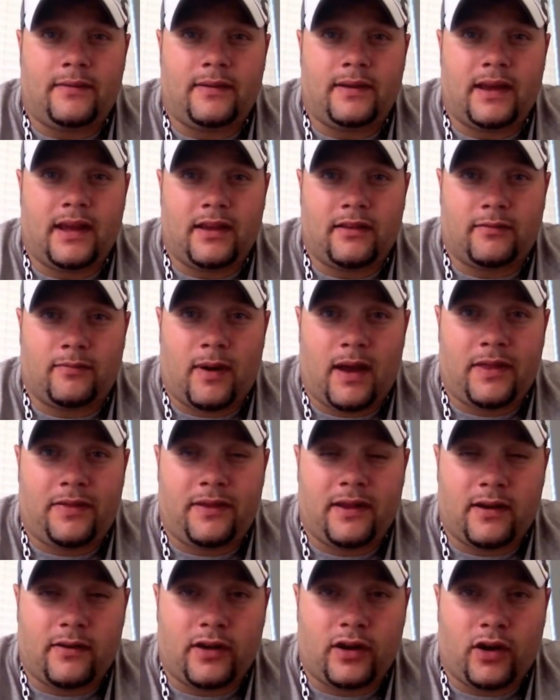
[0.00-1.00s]
Here's my
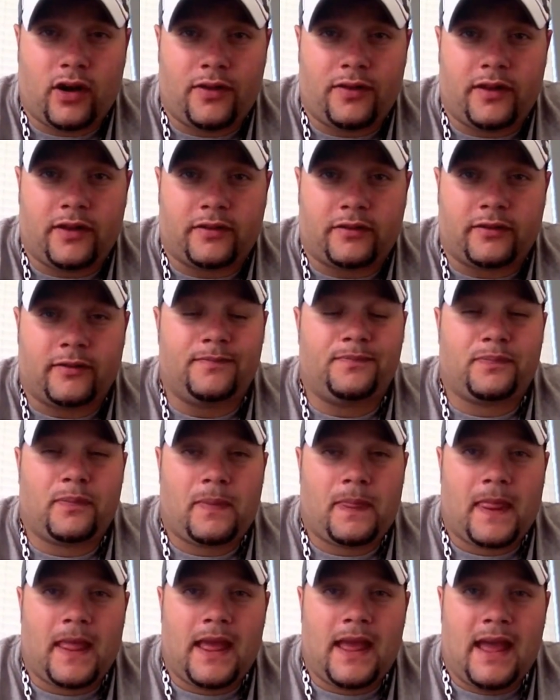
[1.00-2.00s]
theory on this.
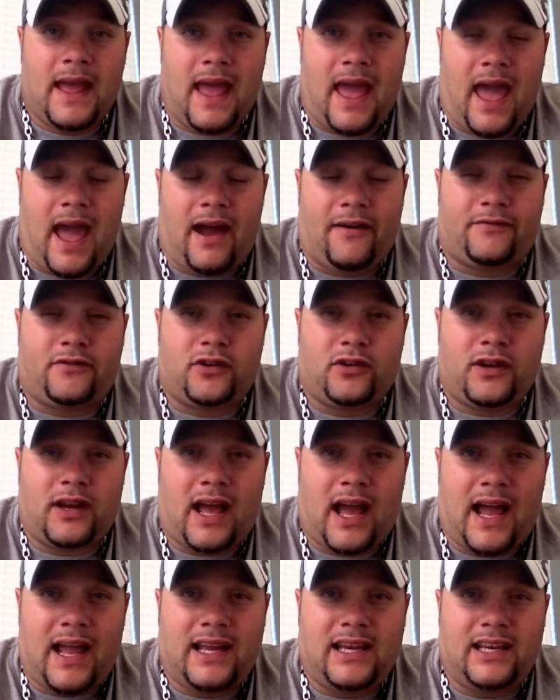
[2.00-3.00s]
After
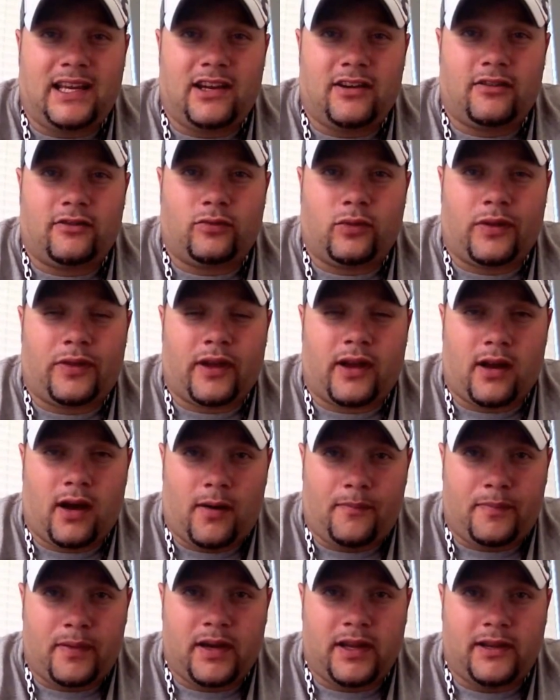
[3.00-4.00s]
9 years with a
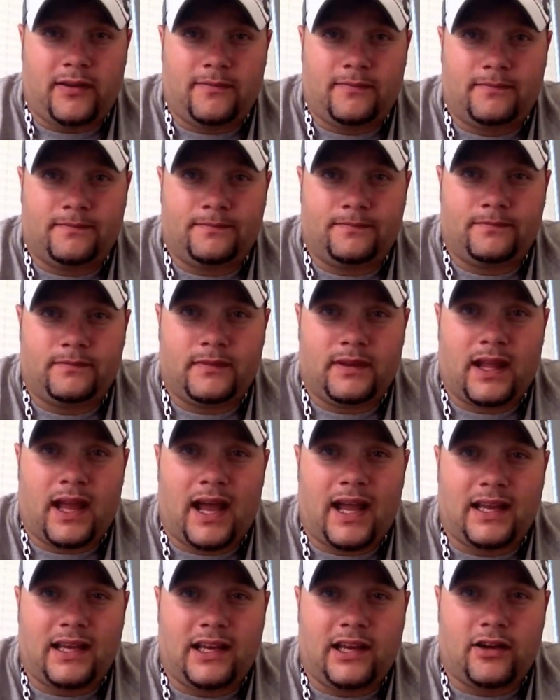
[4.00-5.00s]
company,
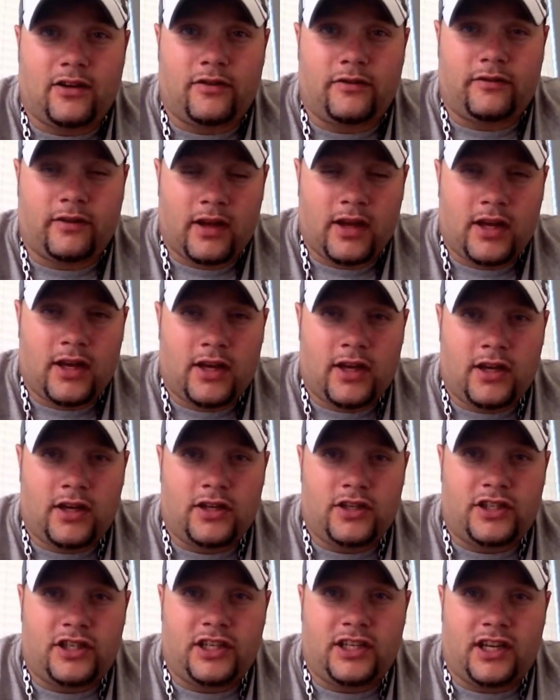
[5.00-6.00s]
9 years,
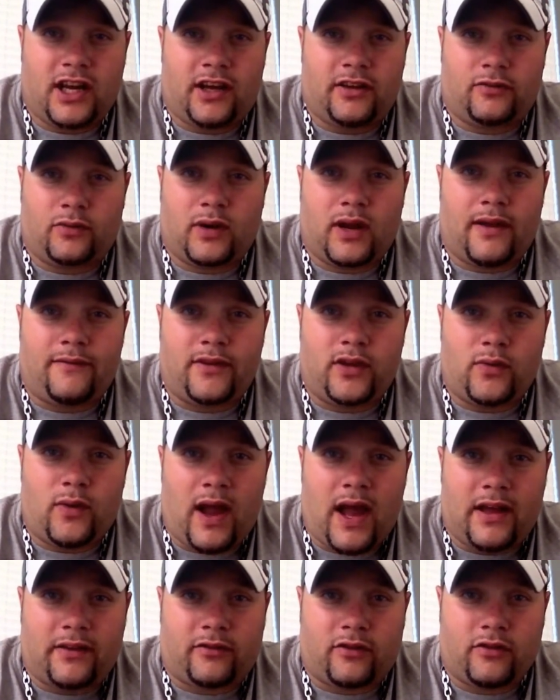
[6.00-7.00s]
she does whatever you
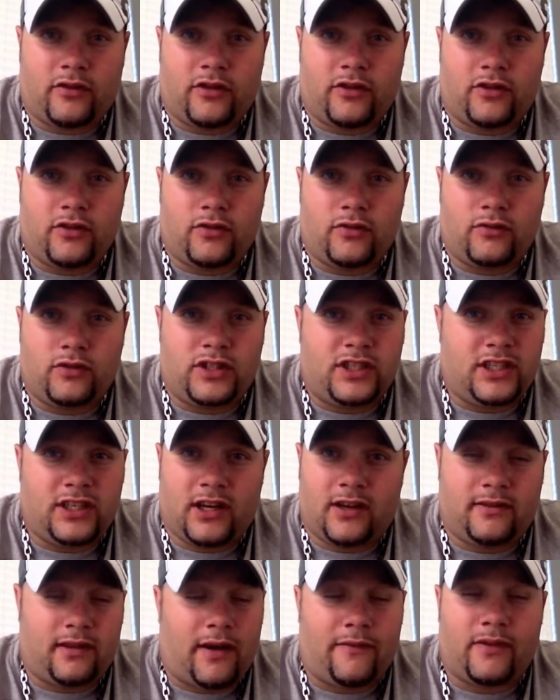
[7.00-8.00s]
ask her to do. She
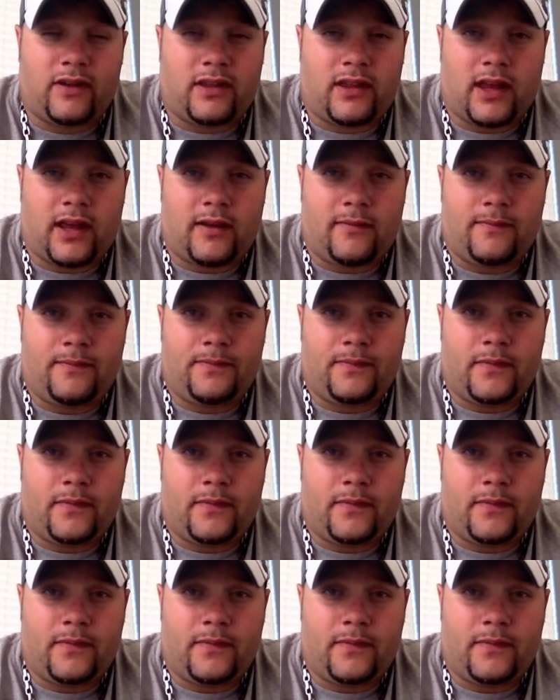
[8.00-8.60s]
does everything,